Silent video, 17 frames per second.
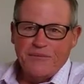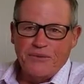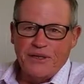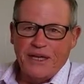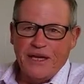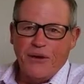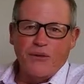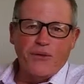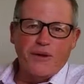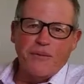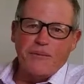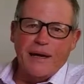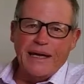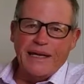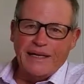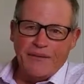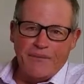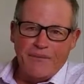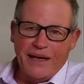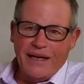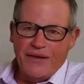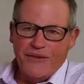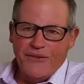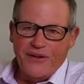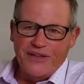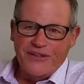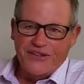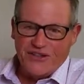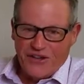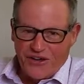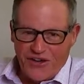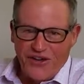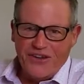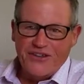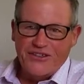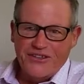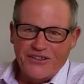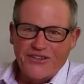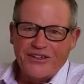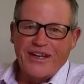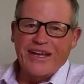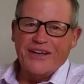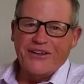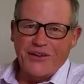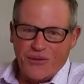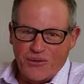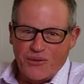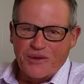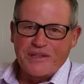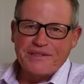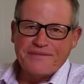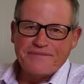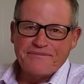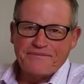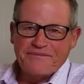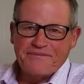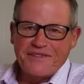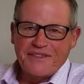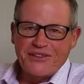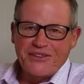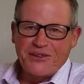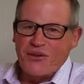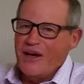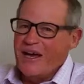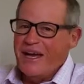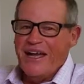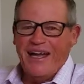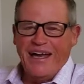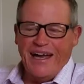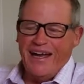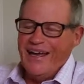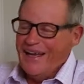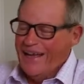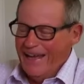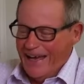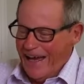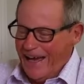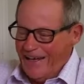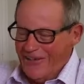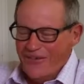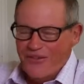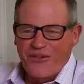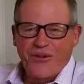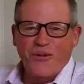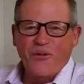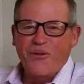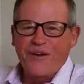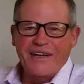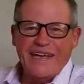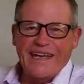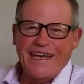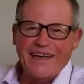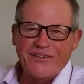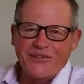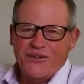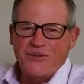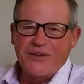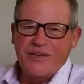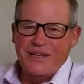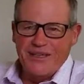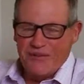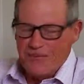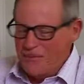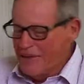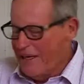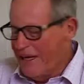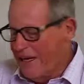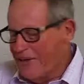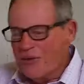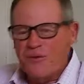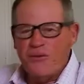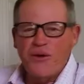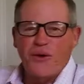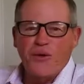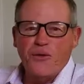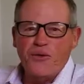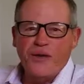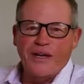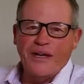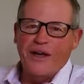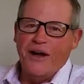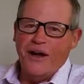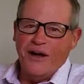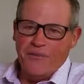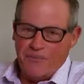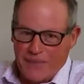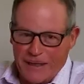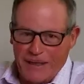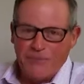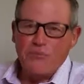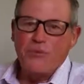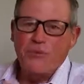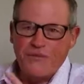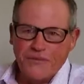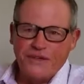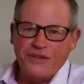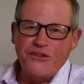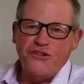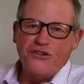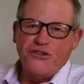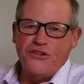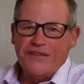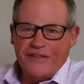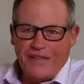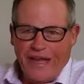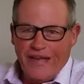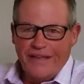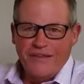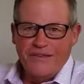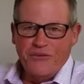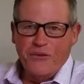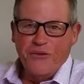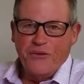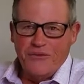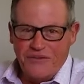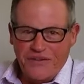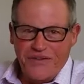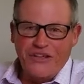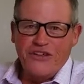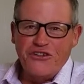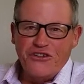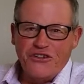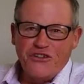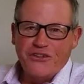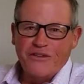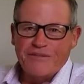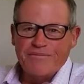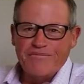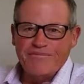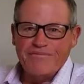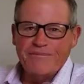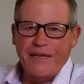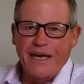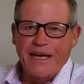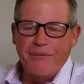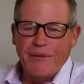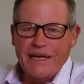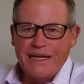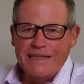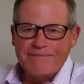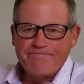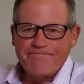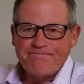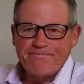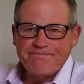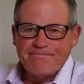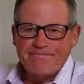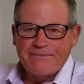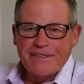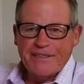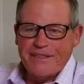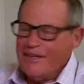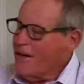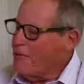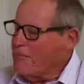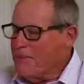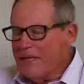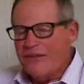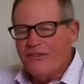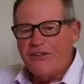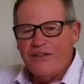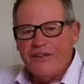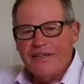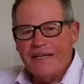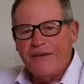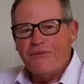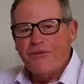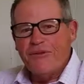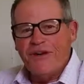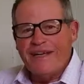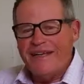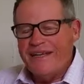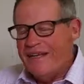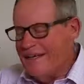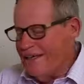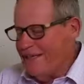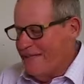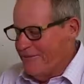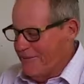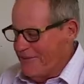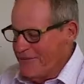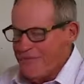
but they only made it by the grace of God, just like Noah. So I don't know what the answer is, but I do know that God made provision for the fish. Amen. God bless you. Have a great day.